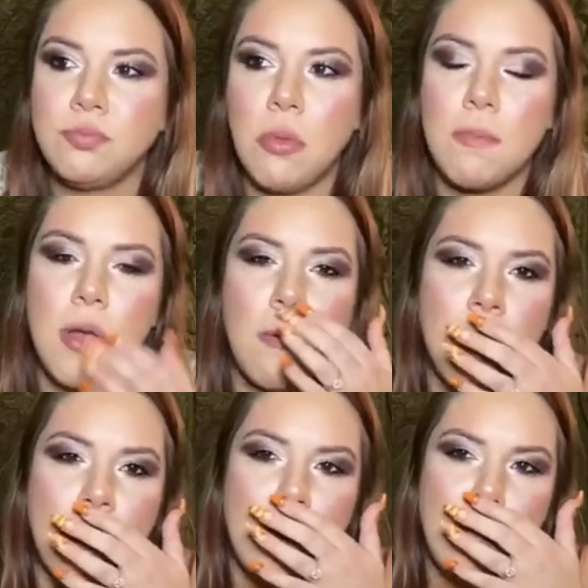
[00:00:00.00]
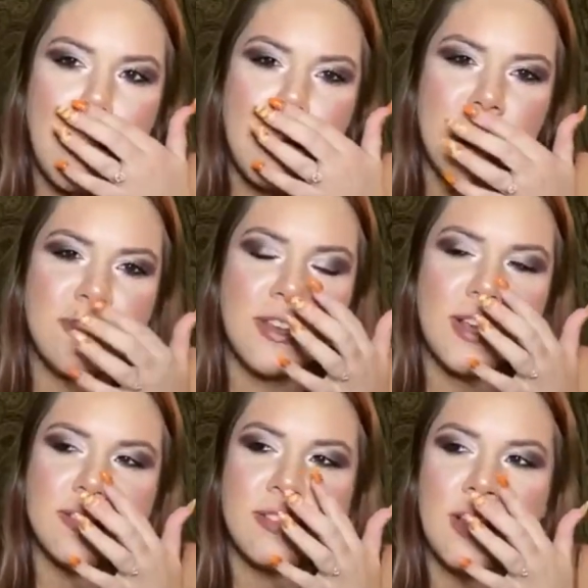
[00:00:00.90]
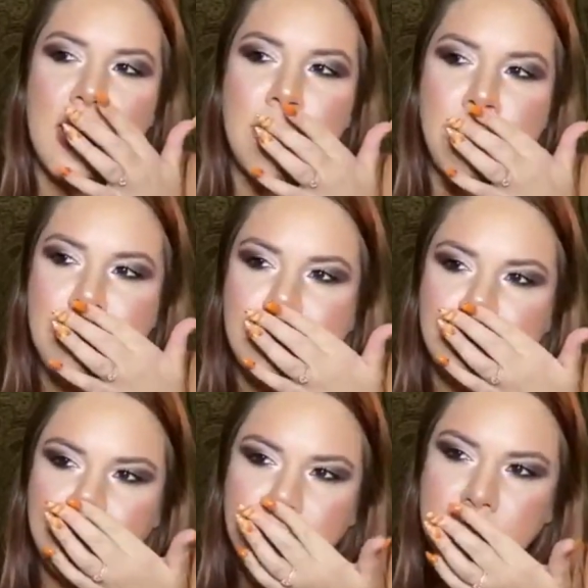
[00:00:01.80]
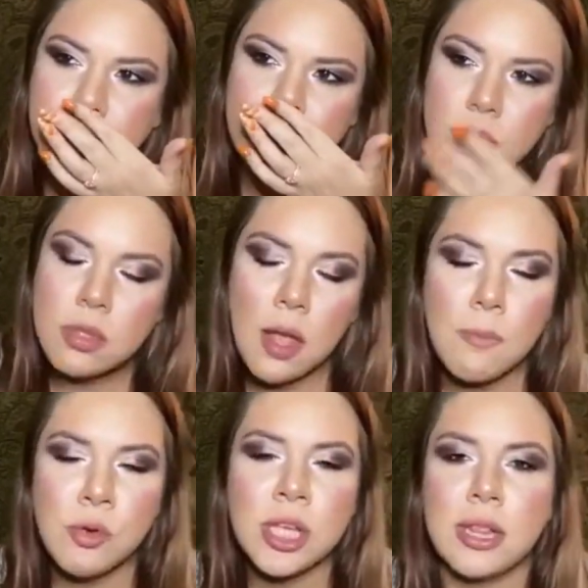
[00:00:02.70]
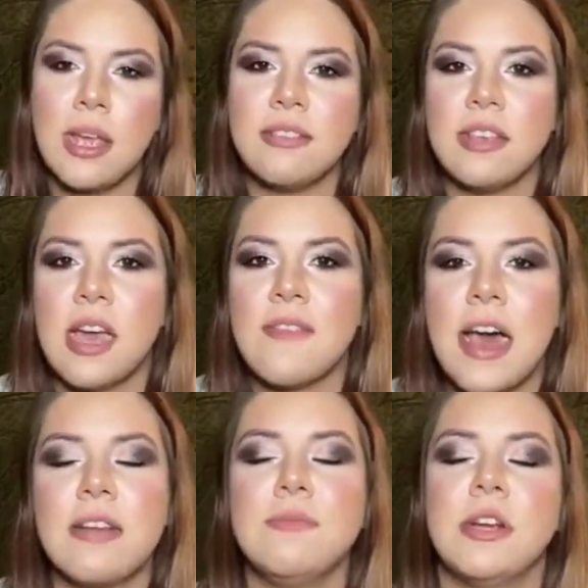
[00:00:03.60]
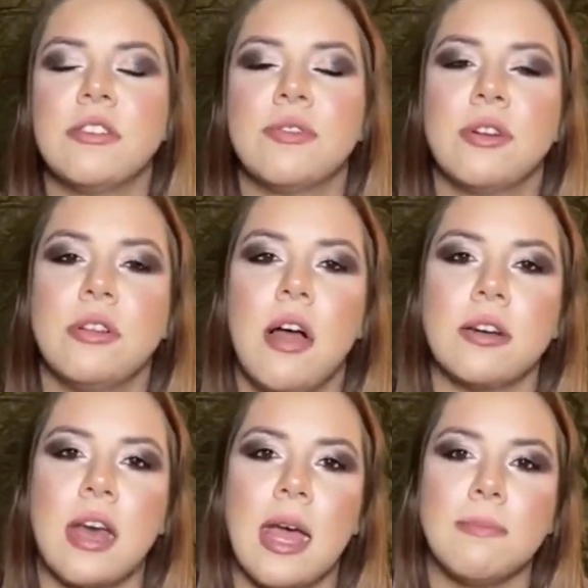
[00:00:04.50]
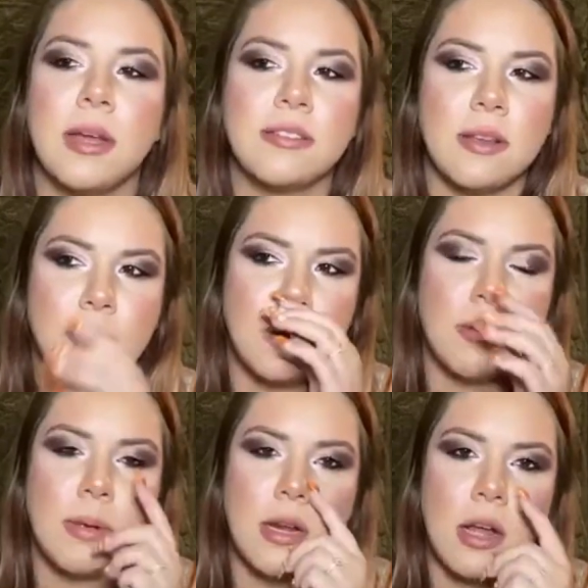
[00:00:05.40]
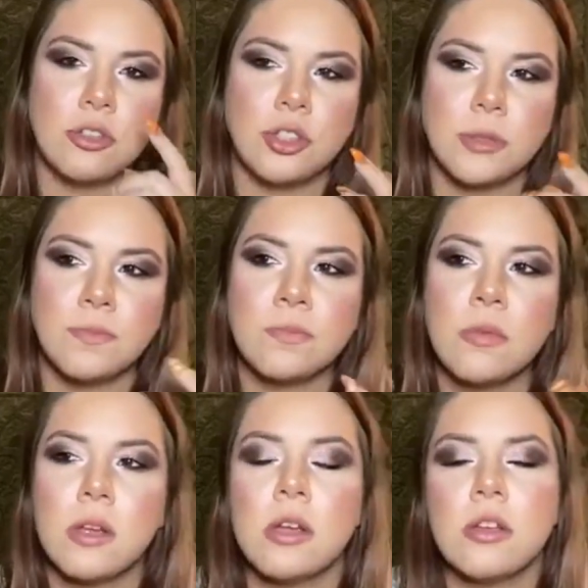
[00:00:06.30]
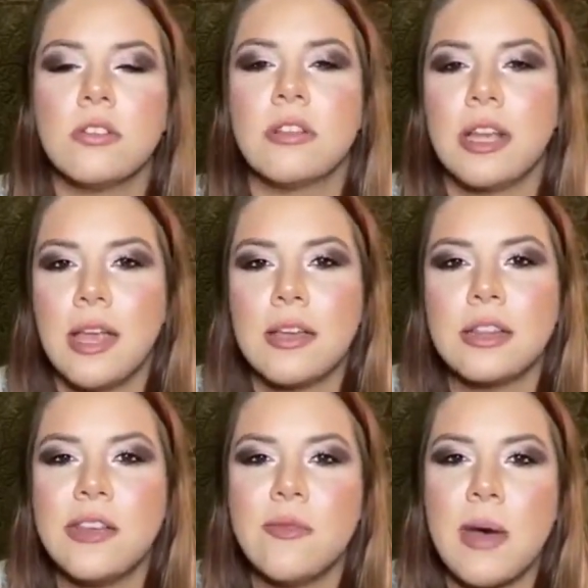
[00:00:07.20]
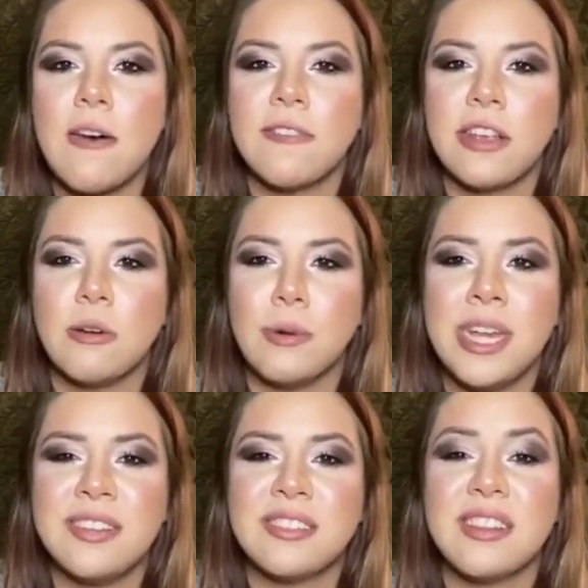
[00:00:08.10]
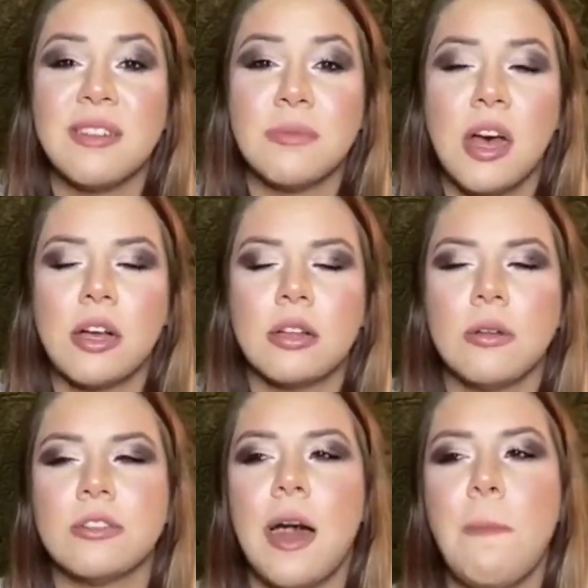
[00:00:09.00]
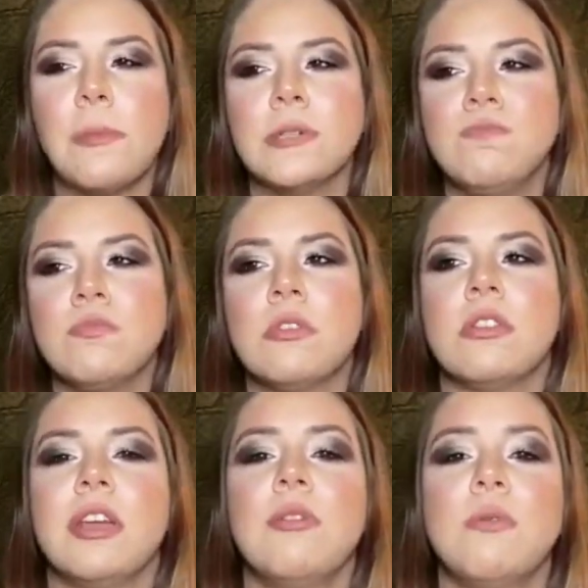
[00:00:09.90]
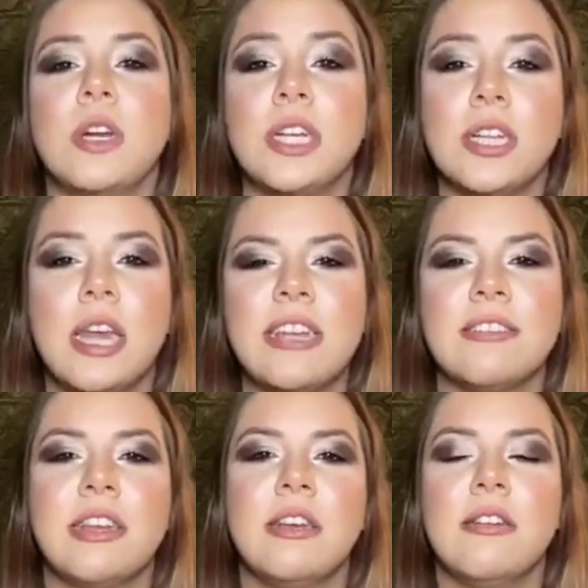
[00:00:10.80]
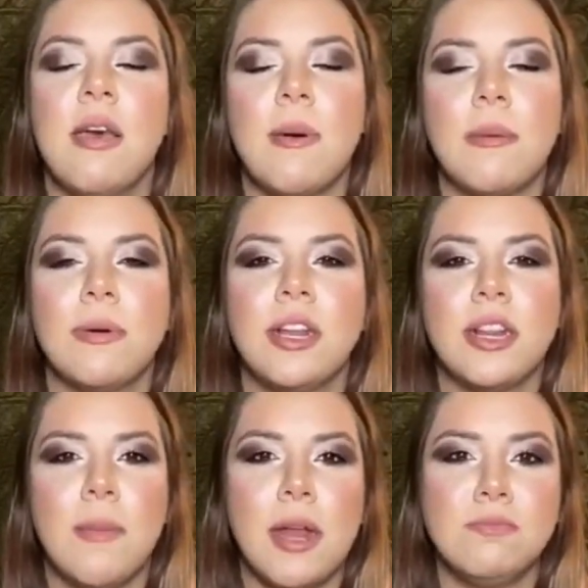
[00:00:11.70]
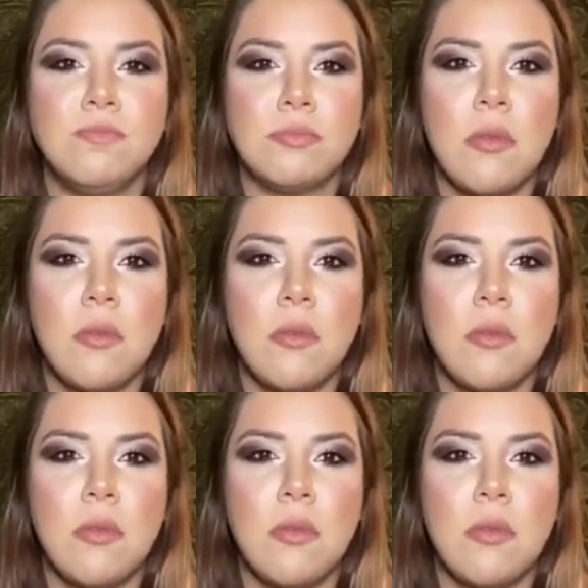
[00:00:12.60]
I'm not wearing any of my piercings today. I'm really lazy. I've had them pierced for a long time, my septum and my nostril. So like I can leave them out for like weeks and then not close up. So I get really lazy about putting them in.